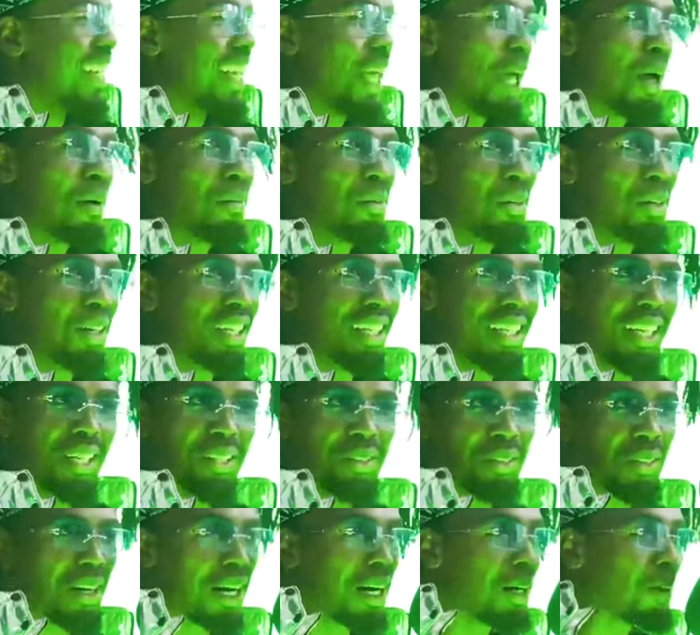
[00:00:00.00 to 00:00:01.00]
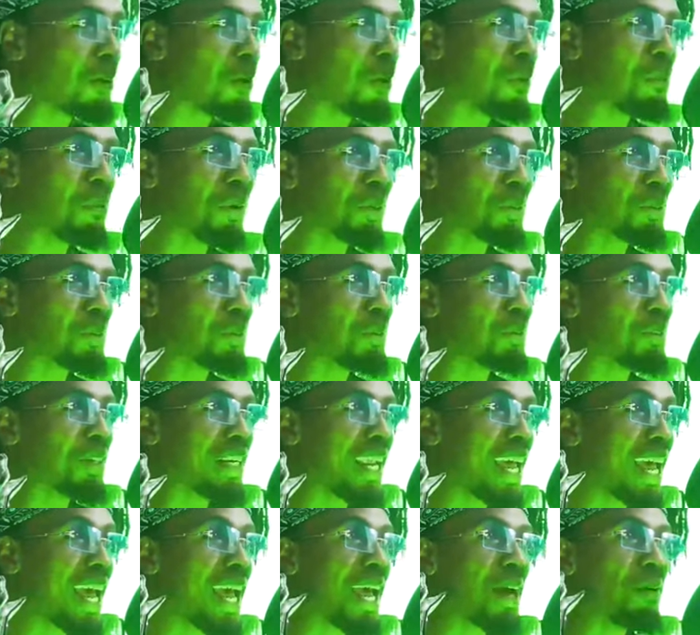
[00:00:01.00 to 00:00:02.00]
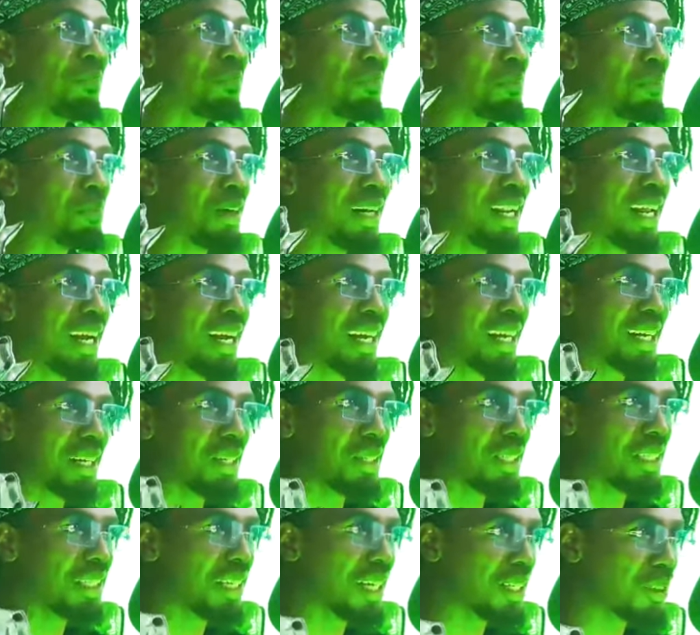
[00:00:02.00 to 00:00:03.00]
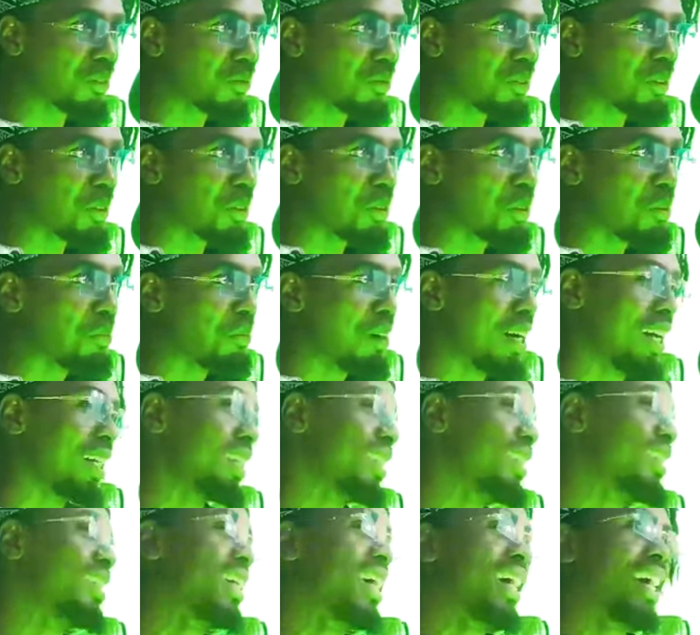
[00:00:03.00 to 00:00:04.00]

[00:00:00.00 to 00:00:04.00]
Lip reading: Yeah, boy, and then you can't go back to and ask for your money.